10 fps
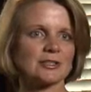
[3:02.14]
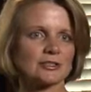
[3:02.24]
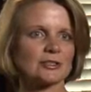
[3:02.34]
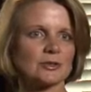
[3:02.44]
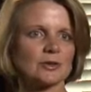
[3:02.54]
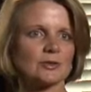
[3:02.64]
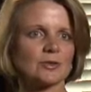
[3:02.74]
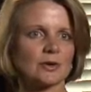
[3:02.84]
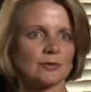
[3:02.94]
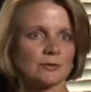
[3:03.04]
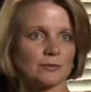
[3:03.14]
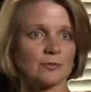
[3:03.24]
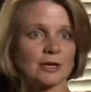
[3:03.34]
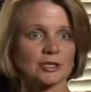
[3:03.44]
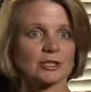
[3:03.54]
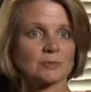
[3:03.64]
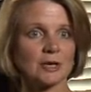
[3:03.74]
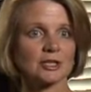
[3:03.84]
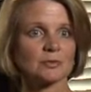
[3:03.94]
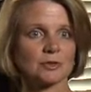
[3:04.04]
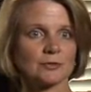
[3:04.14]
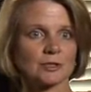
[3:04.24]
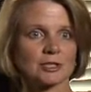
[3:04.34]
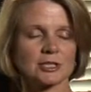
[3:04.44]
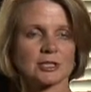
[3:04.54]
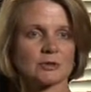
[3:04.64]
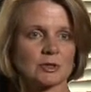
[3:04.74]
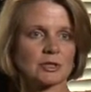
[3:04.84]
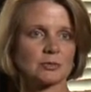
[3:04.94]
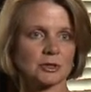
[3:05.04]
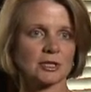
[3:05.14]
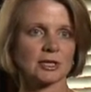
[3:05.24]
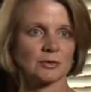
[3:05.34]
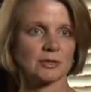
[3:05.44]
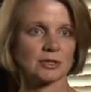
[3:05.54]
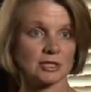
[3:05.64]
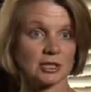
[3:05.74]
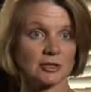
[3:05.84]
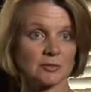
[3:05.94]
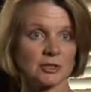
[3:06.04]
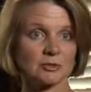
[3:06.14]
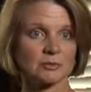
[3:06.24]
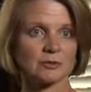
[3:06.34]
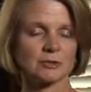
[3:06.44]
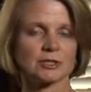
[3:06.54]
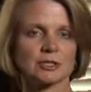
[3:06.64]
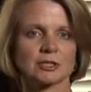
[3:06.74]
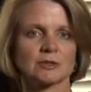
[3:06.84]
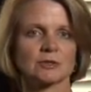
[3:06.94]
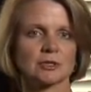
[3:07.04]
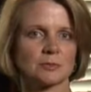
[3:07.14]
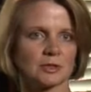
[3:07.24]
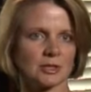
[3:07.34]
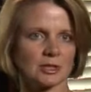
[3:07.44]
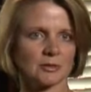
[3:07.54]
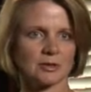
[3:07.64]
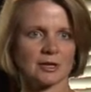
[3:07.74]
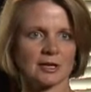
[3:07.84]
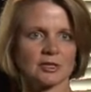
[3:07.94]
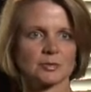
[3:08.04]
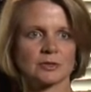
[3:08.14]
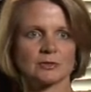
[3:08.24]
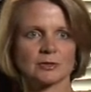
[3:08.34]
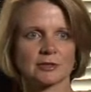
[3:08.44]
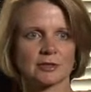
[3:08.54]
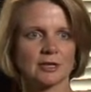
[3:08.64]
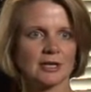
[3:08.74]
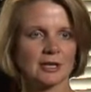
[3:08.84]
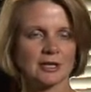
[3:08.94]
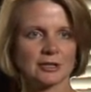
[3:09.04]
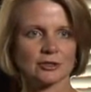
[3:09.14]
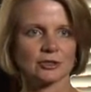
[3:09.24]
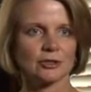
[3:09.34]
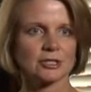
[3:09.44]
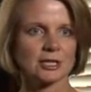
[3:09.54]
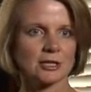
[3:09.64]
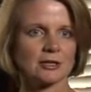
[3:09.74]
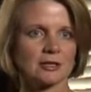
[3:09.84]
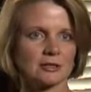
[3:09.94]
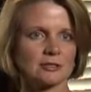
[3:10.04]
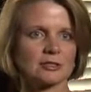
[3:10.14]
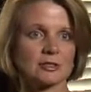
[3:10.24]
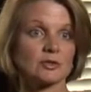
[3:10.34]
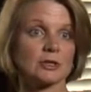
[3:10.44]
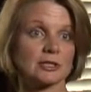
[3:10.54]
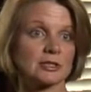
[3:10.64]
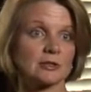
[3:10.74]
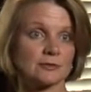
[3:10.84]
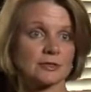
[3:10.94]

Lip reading: us to function much more efficiently. We communicate with each other much more efficiently. We communicate with the hospital, with our insurance carriers, as well as other